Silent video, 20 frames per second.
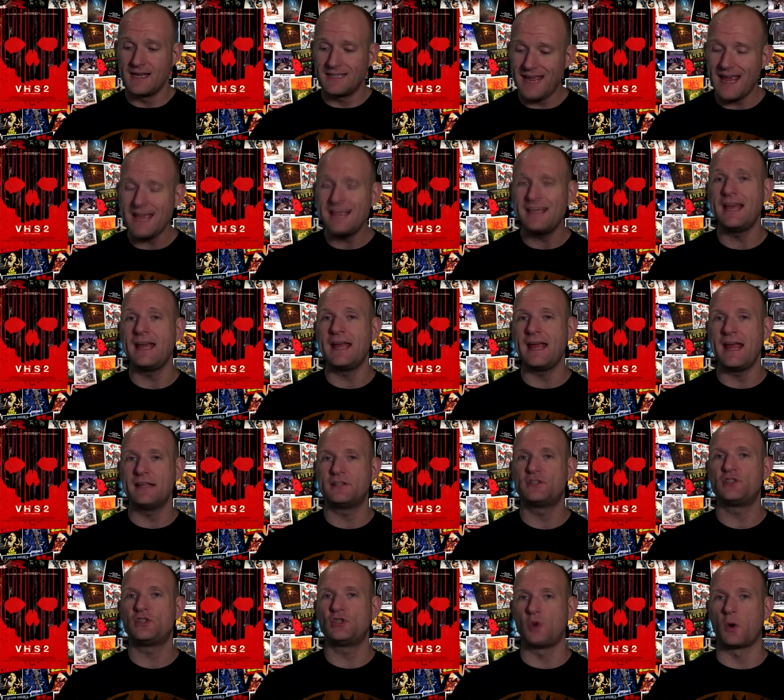taking
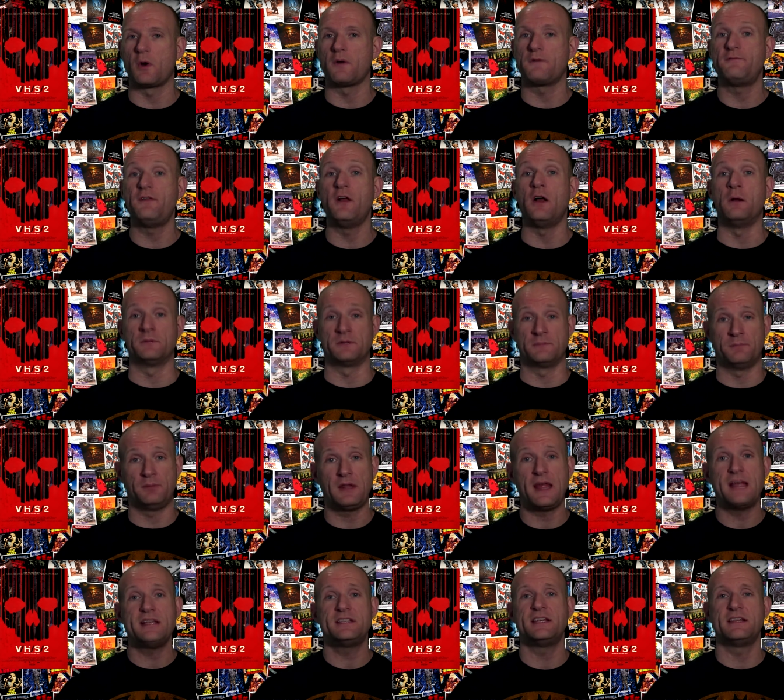its short films and
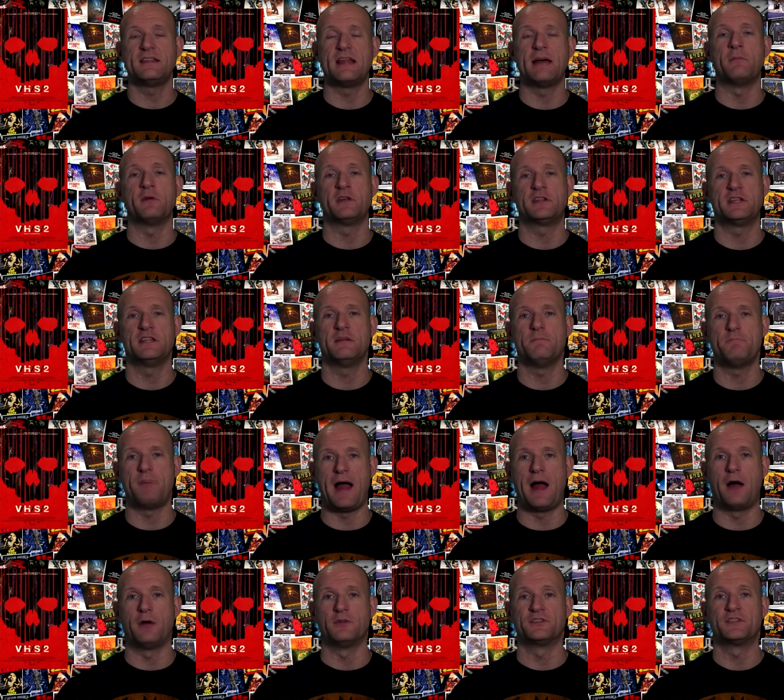placing them within the
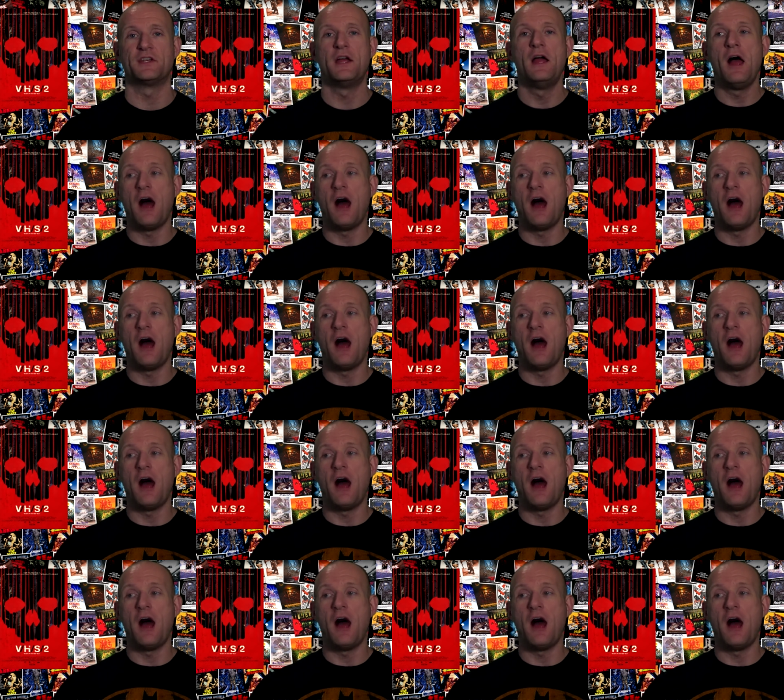bounds